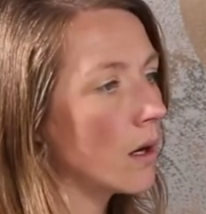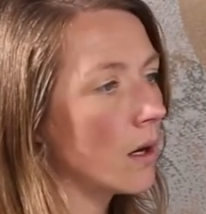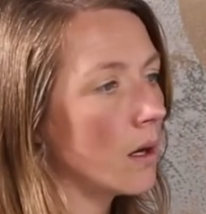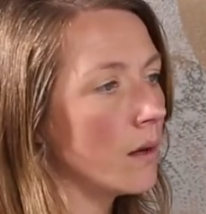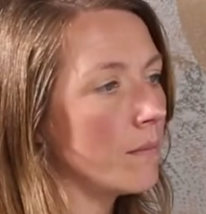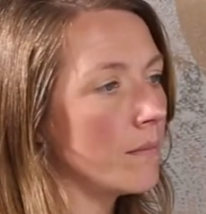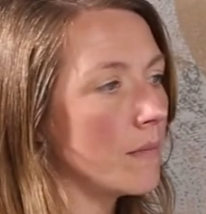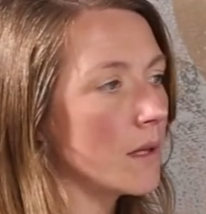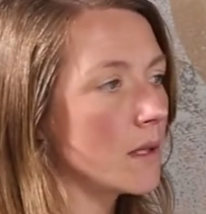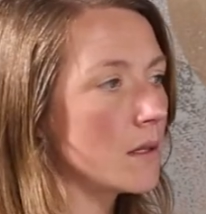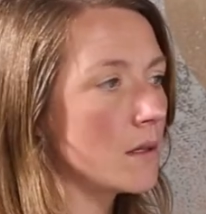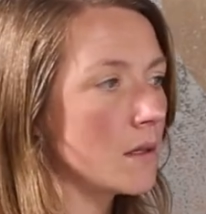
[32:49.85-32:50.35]

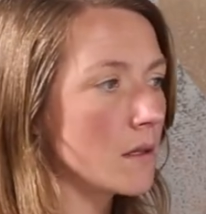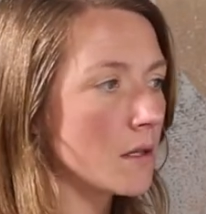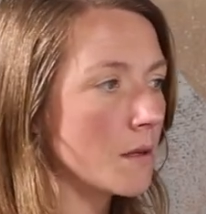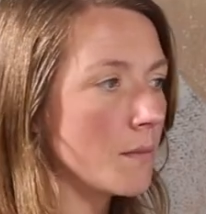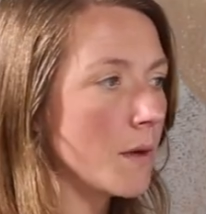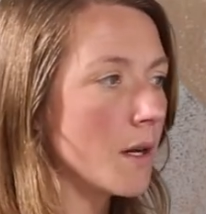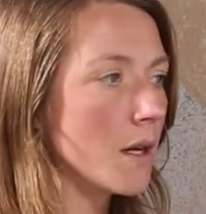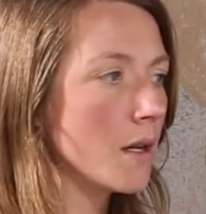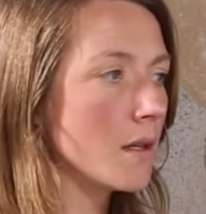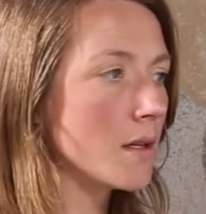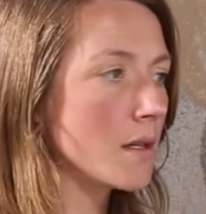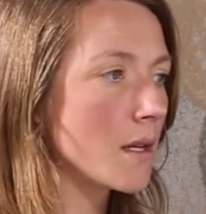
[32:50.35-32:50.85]
Um, it's just
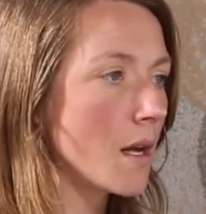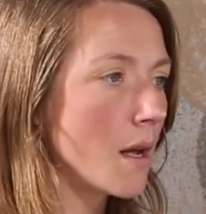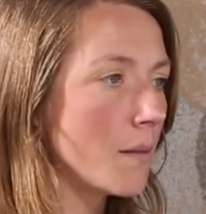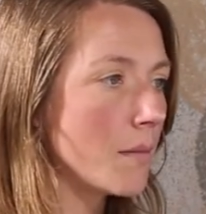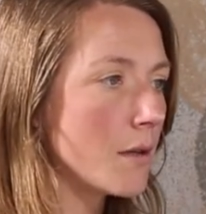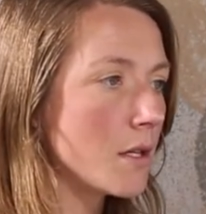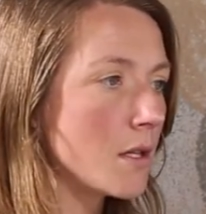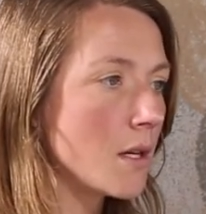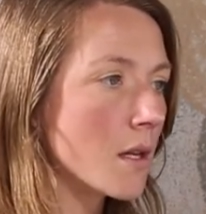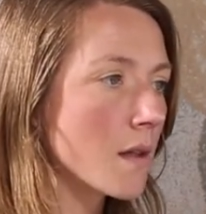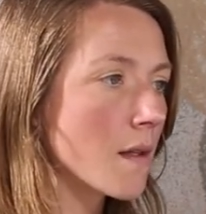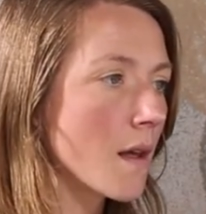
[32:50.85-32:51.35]
about
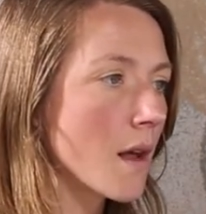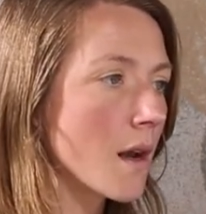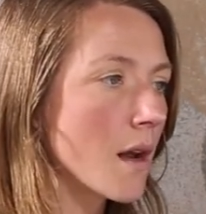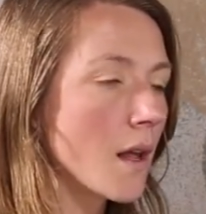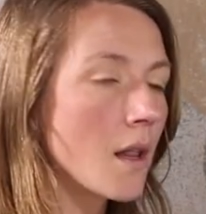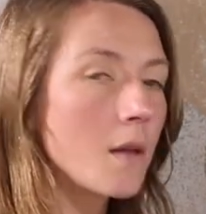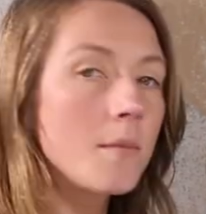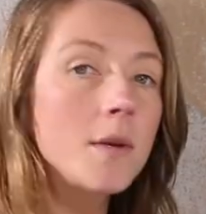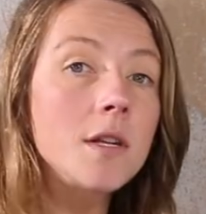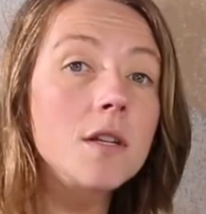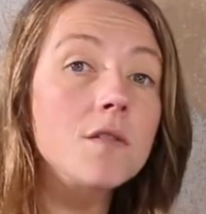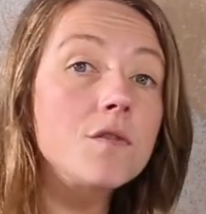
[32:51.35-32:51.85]
establishing that
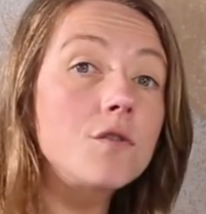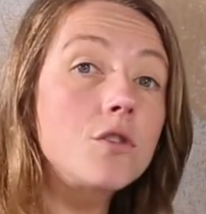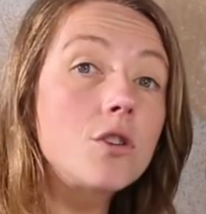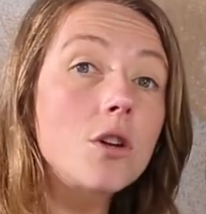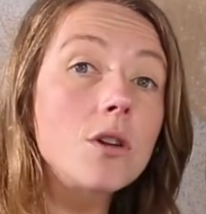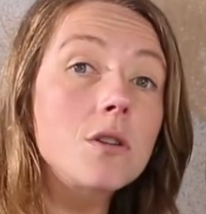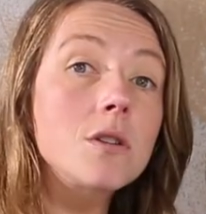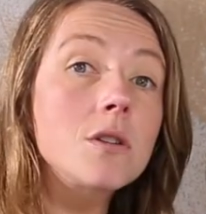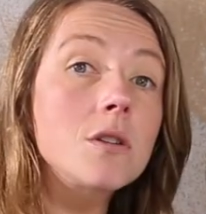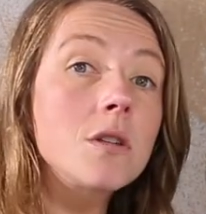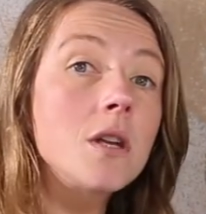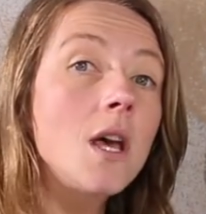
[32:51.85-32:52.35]
element of
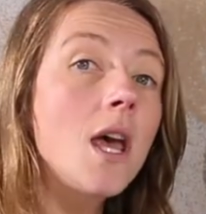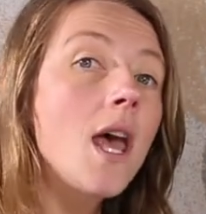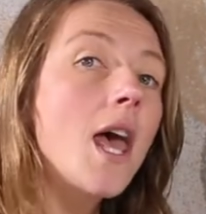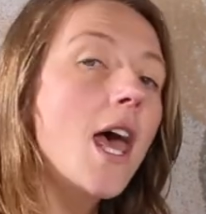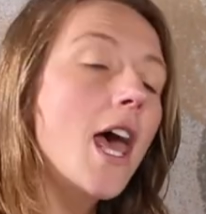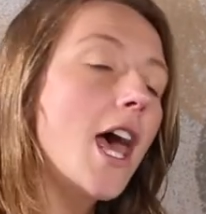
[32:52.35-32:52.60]
trust